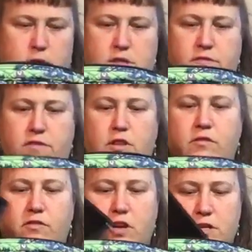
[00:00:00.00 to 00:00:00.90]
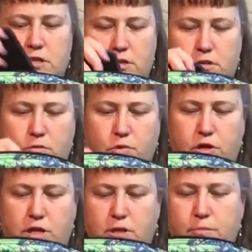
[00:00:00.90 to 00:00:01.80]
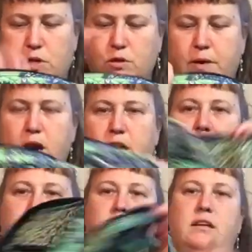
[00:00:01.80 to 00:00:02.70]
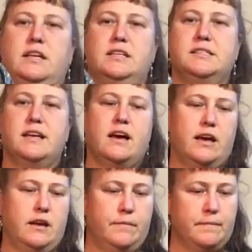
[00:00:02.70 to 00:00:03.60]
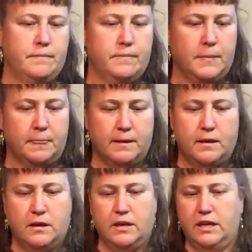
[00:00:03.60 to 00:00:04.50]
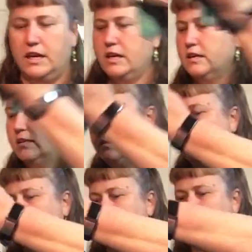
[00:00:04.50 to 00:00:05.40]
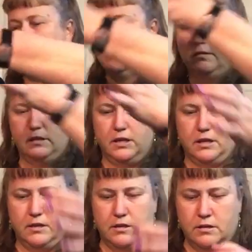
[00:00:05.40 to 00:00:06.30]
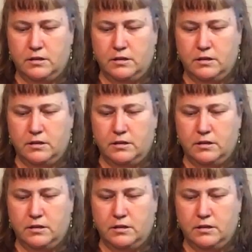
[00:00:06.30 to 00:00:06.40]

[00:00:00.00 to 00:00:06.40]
doesn't fit in the front, so put it in the middle pocket inside. Keys in.